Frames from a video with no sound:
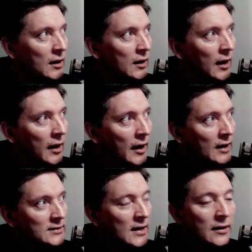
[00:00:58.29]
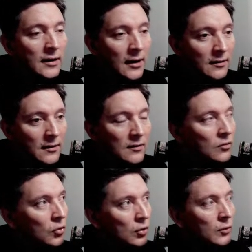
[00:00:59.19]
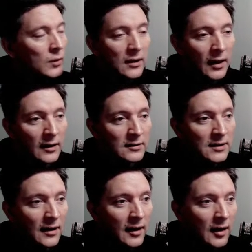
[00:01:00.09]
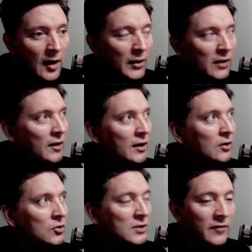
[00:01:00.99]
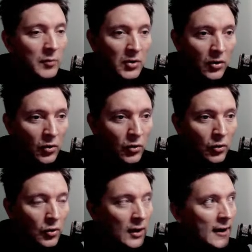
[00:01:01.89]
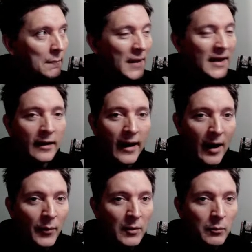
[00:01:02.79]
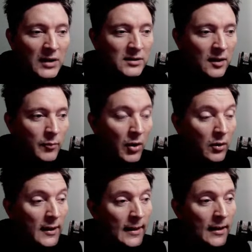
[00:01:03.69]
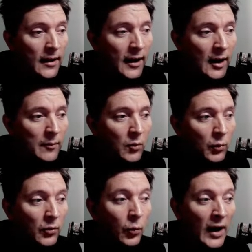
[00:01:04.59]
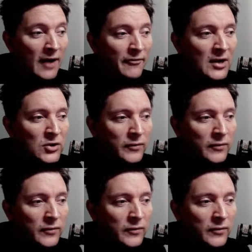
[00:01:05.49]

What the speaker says: dedicated to the weekend. A big thank you to everybody who made it happen, basically. But we have raised over